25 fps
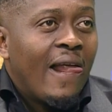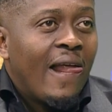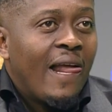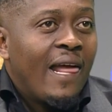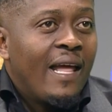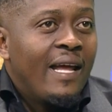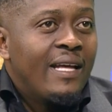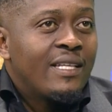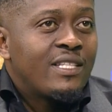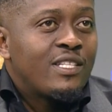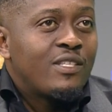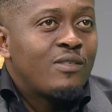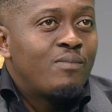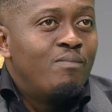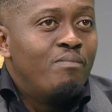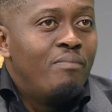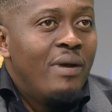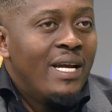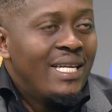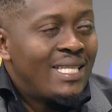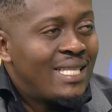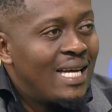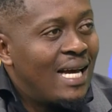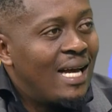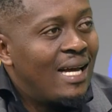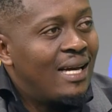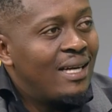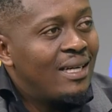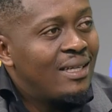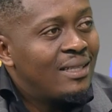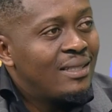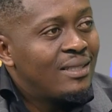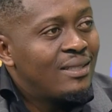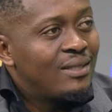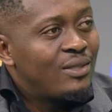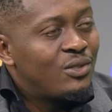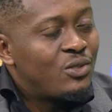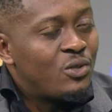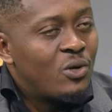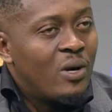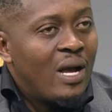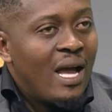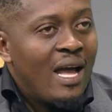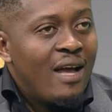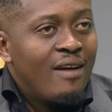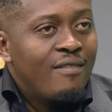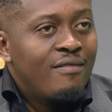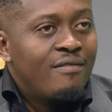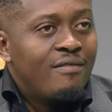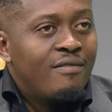it's better to
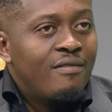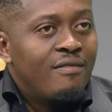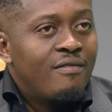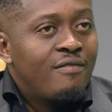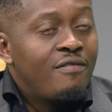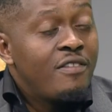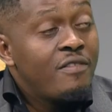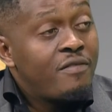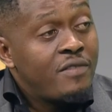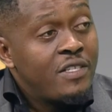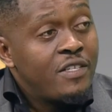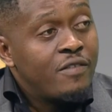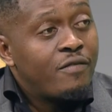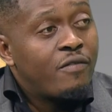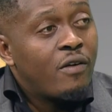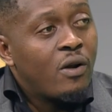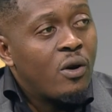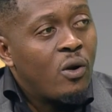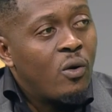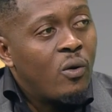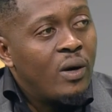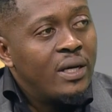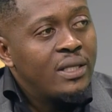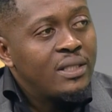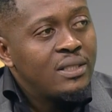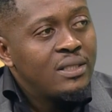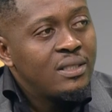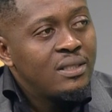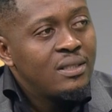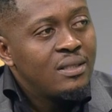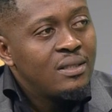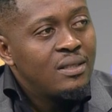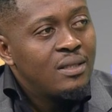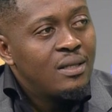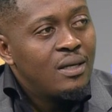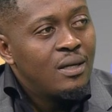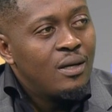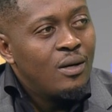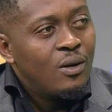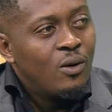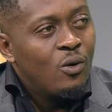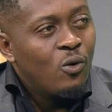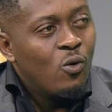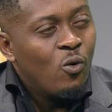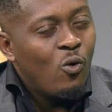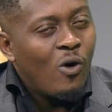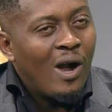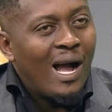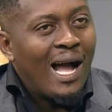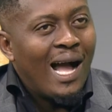have 50 followers
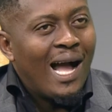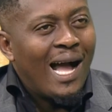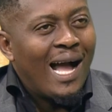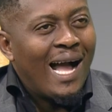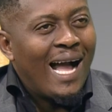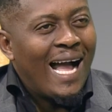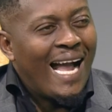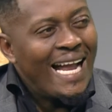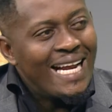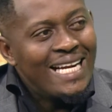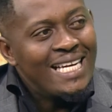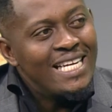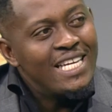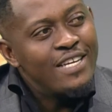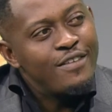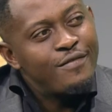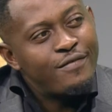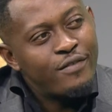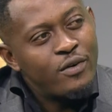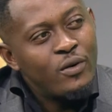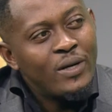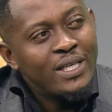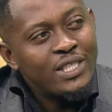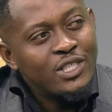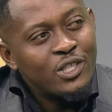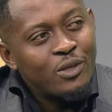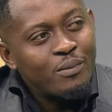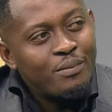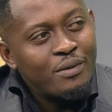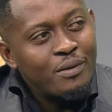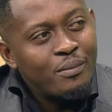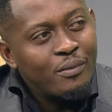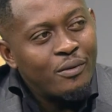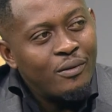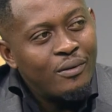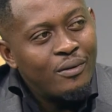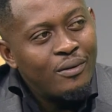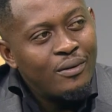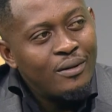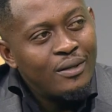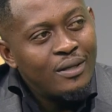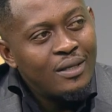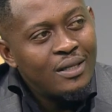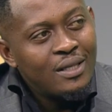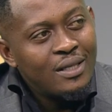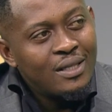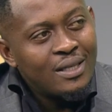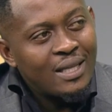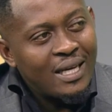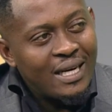who are highly influential people
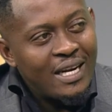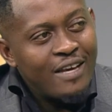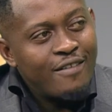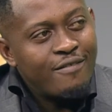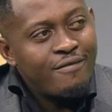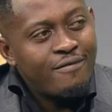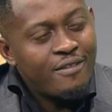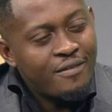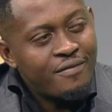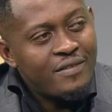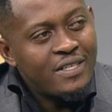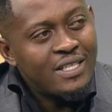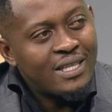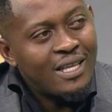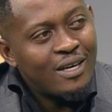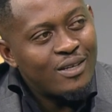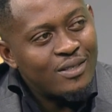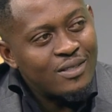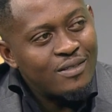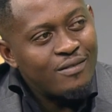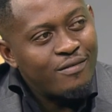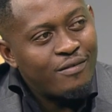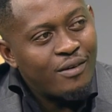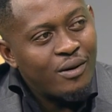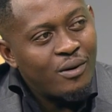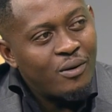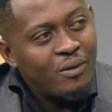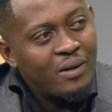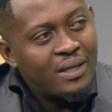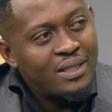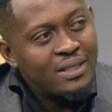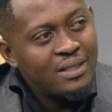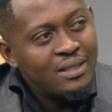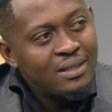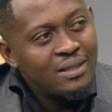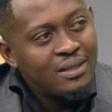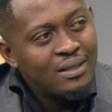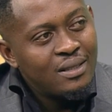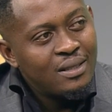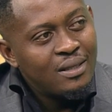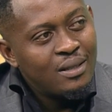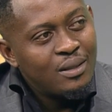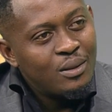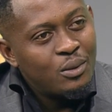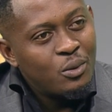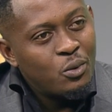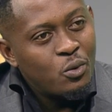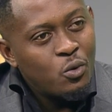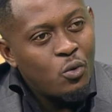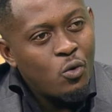than have 50,000 followers
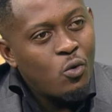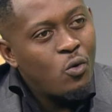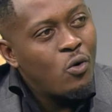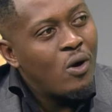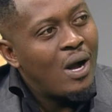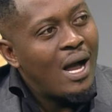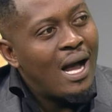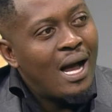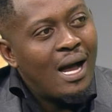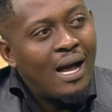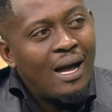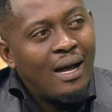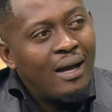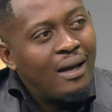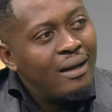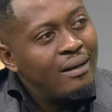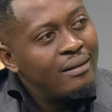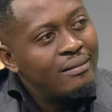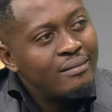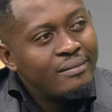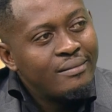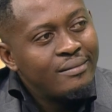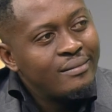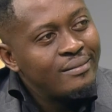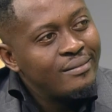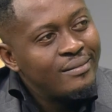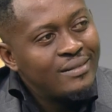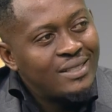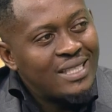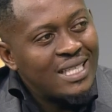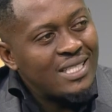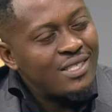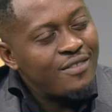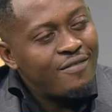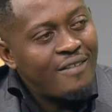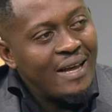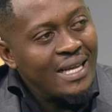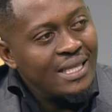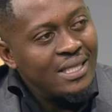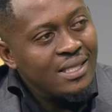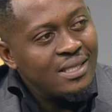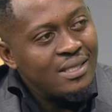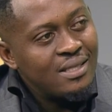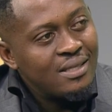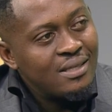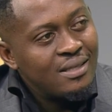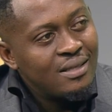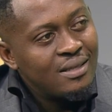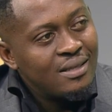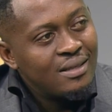who are just fans.
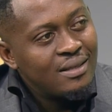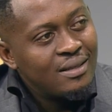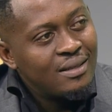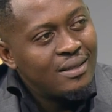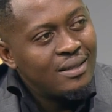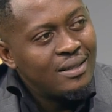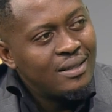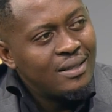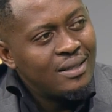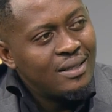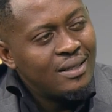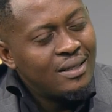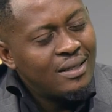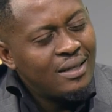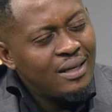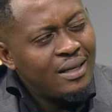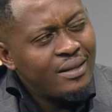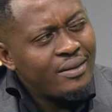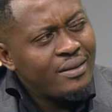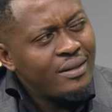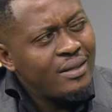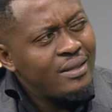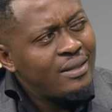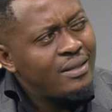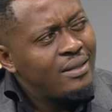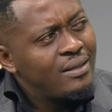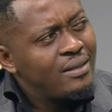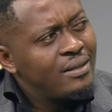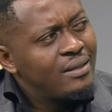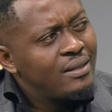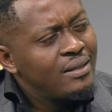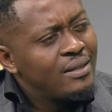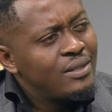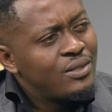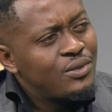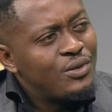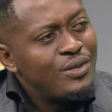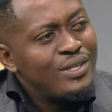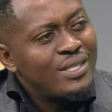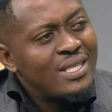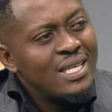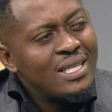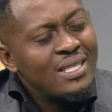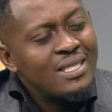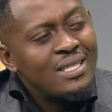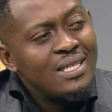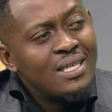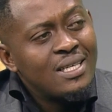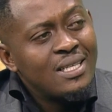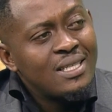I thought, so he
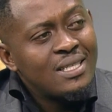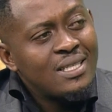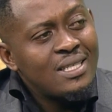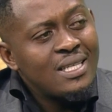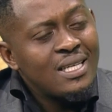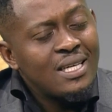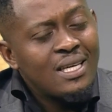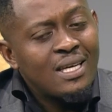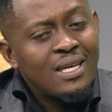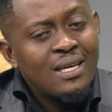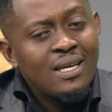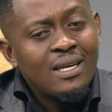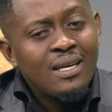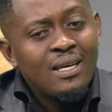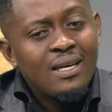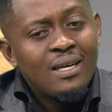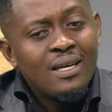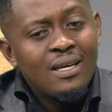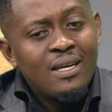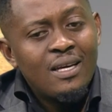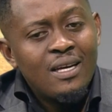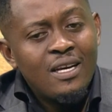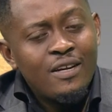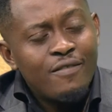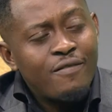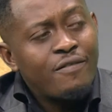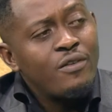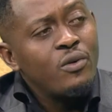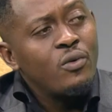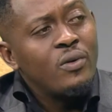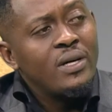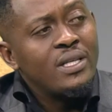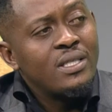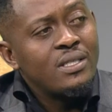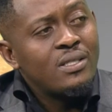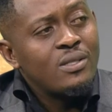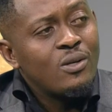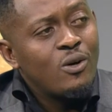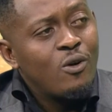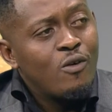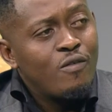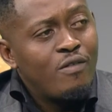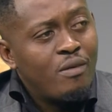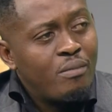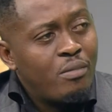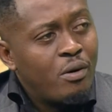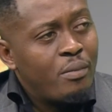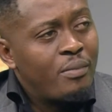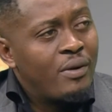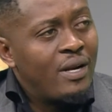says, seek influence over
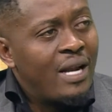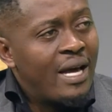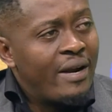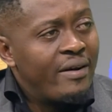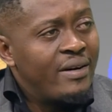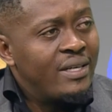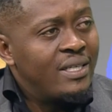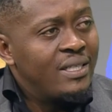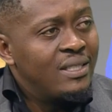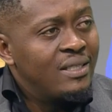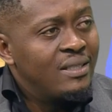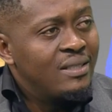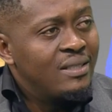popularity.